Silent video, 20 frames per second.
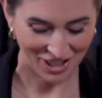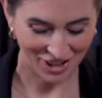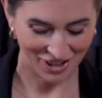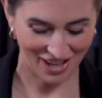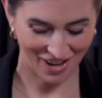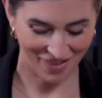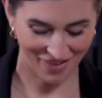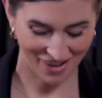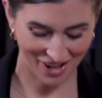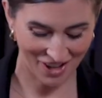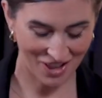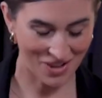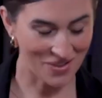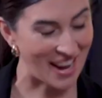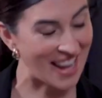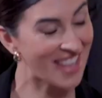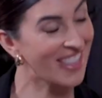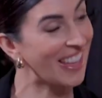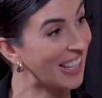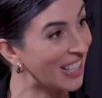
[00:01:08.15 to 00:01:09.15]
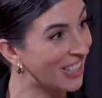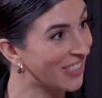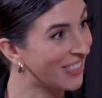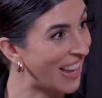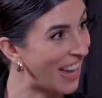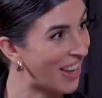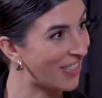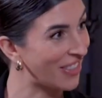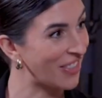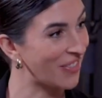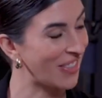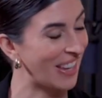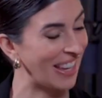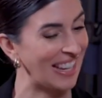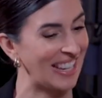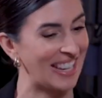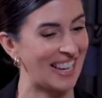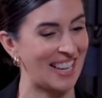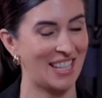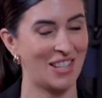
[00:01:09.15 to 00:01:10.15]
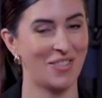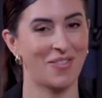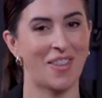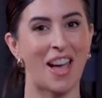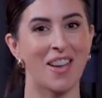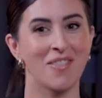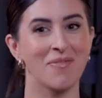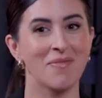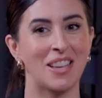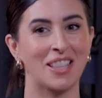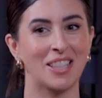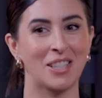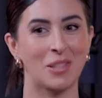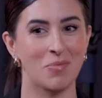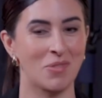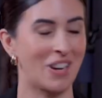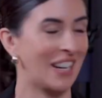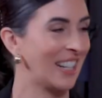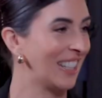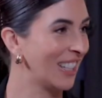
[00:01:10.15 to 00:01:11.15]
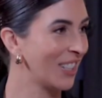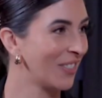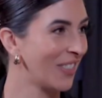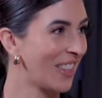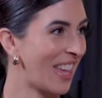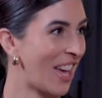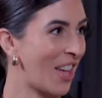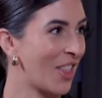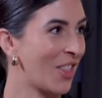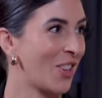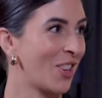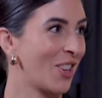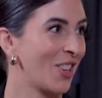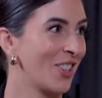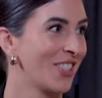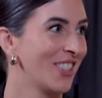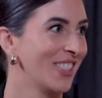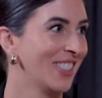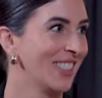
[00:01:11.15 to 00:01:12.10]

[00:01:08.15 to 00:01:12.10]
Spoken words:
do have one on the way. Thank you for having me. Yes, 5 months pregnant with our third.